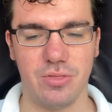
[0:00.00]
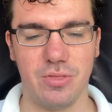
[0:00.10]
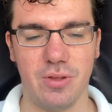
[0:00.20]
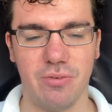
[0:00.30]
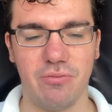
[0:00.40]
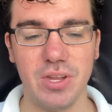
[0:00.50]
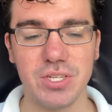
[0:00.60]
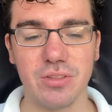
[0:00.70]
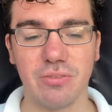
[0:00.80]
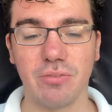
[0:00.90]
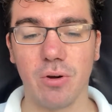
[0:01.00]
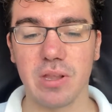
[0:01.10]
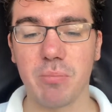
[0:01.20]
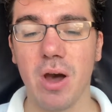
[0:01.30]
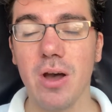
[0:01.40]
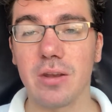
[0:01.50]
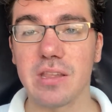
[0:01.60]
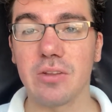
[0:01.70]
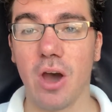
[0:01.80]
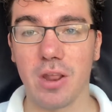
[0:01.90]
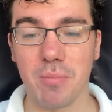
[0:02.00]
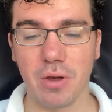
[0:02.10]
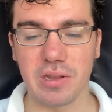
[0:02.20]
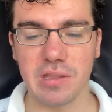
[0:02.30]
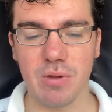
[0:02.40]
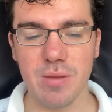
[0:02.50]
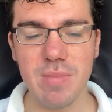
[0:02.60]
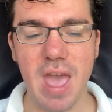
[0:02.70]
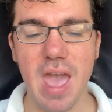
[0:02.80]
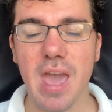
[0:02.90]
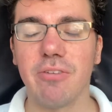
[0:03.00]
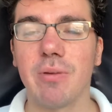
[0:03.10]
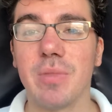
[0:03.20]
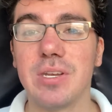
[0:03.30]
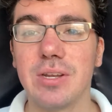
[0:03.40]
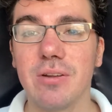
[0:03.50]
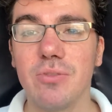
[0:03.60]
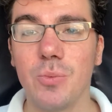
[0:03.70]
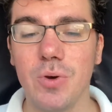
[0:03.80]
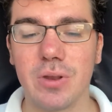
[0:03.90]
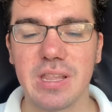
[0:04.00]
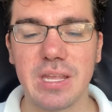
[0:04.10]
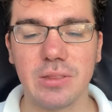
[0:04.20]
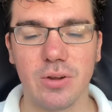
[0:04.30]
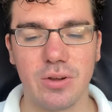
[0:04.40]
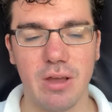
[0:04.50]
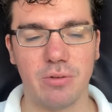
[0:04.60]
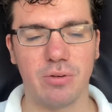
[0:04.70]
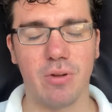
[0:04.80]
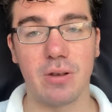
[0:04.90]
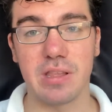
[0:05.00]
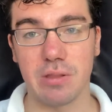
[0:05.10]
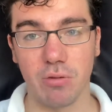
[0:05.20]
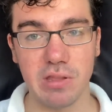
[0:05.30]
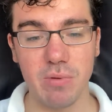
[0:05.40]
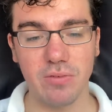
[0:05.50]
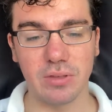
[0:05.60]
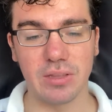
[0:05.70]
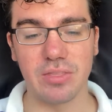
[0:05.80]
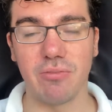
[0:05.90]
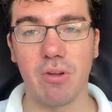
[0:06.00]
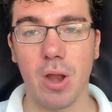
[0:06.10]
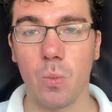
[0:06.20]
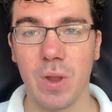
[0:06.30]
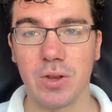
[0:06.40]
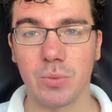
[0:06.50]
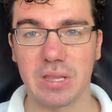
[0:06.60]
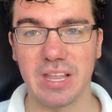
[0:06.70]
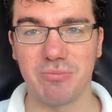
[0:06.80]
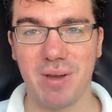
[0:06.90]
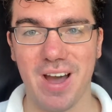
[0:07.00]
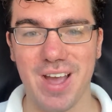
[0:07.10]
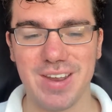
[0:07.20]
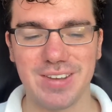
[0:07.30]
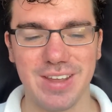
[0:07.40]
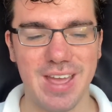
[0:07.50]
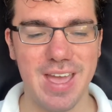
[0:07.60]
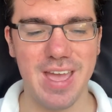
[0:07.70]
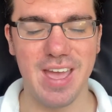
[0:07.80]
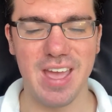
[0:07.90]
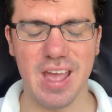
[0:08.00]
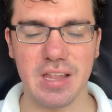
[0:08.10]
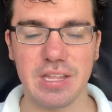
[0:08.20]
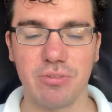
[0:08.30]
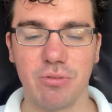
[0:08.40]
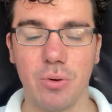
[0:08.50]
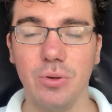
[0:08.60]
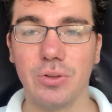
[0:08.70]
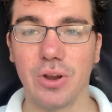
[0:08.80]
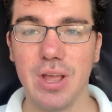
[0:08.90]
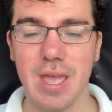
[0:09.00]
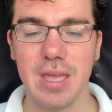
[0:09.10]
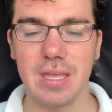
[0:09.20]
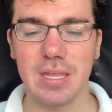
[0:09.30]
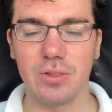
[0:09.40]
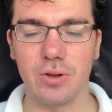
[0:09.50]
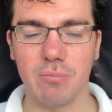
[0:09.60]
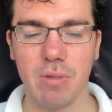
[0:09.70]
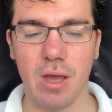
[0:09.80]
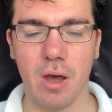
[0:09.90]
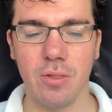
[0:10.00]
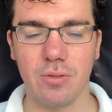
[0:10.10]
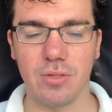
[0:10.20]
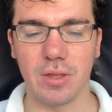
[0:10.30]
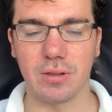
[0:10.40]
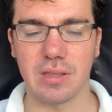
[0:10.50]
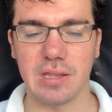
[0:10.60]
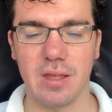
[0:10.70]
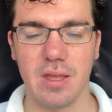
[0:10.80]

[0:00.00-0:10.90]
The fish in the forest ponds taught him how to swim, and from the deer of the woods he learned how to run so swiftly that the very wind was left behind. As he grew older, he learned other things.